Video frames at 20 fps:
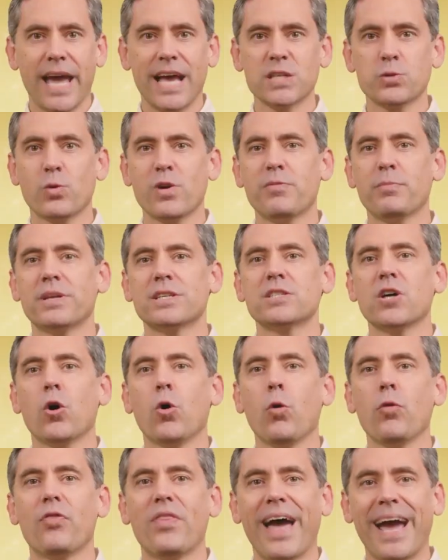As we've been
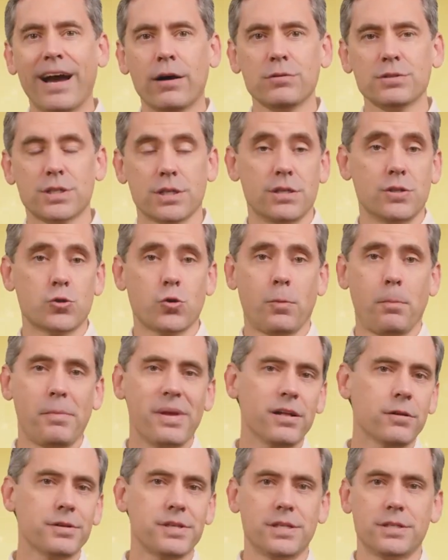told thousands or
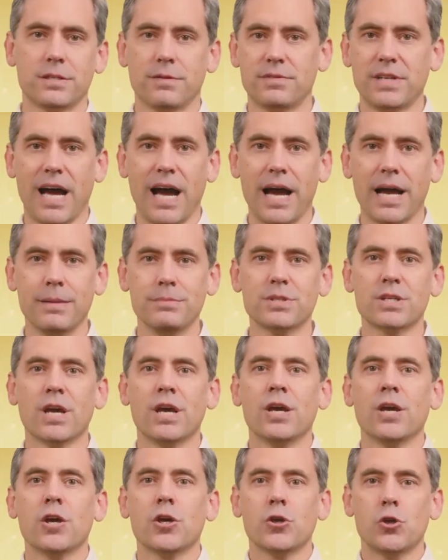millions of times,
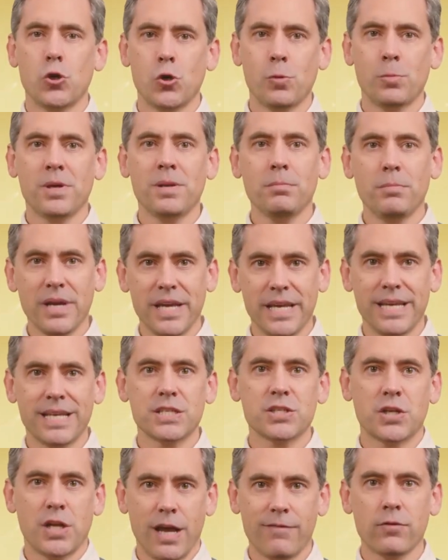human
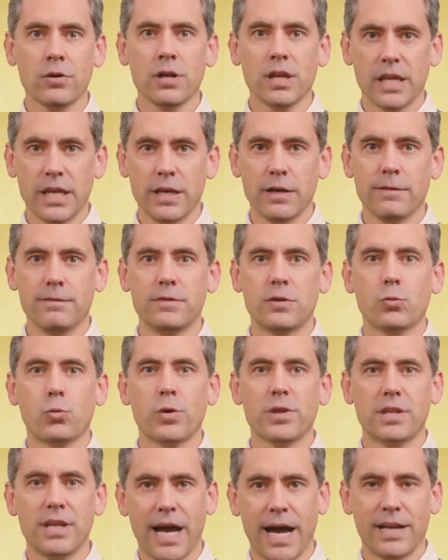beings never lived
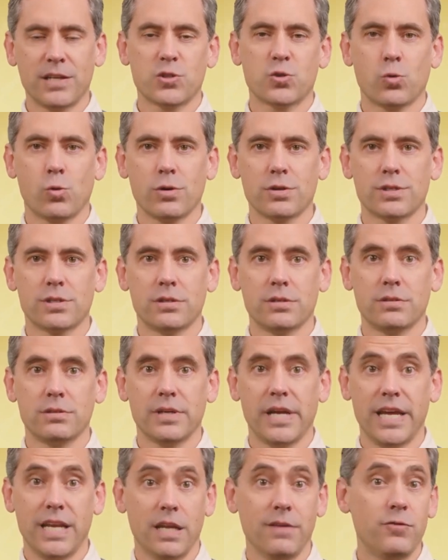with dinosaurs.
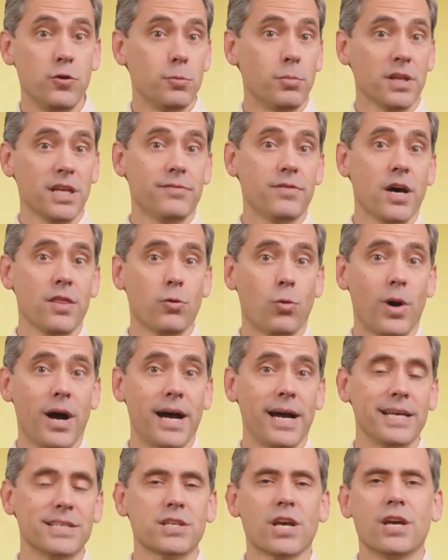And if you believe
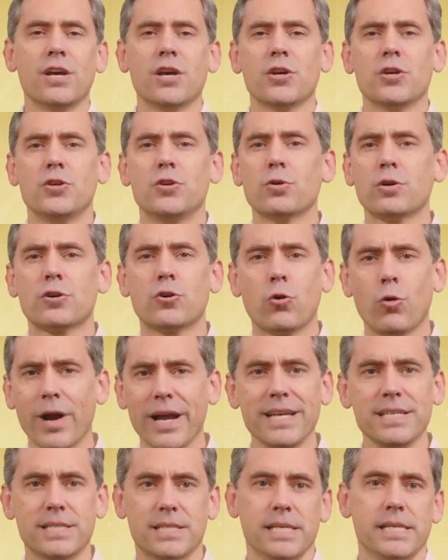otherwise, you're
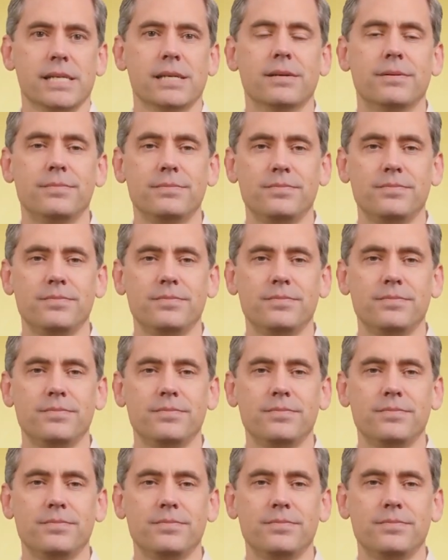crazy.